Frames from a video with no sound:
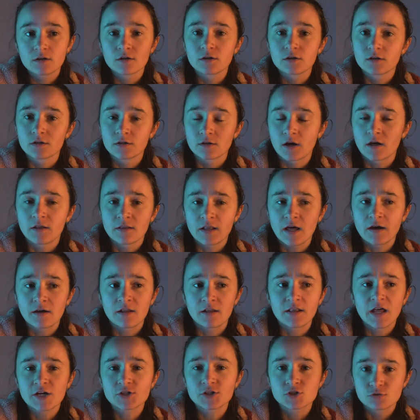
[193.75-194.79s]
an
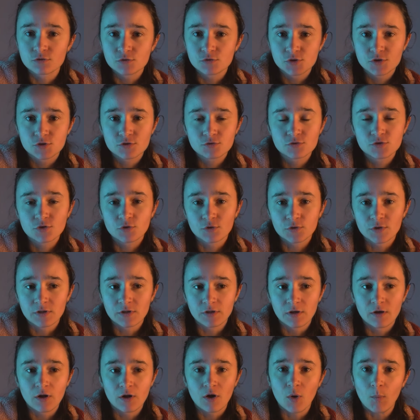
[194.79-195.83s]
actual
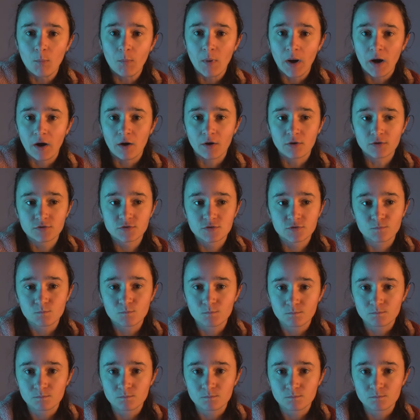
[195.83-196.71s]
tutorial about